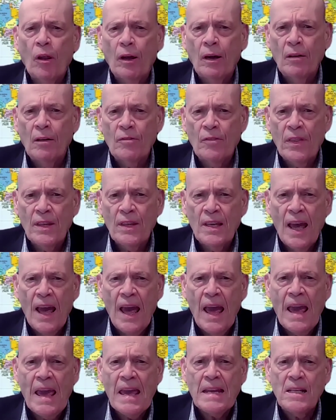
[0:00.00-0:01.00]
of the
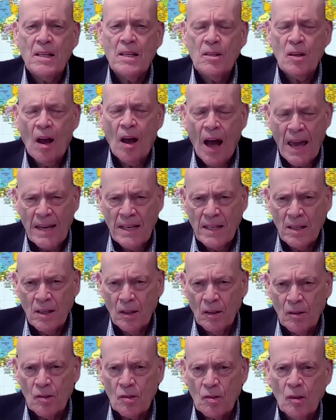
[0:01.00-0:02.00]
8
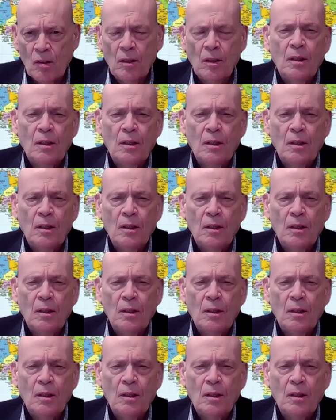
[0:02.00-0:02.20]
titans,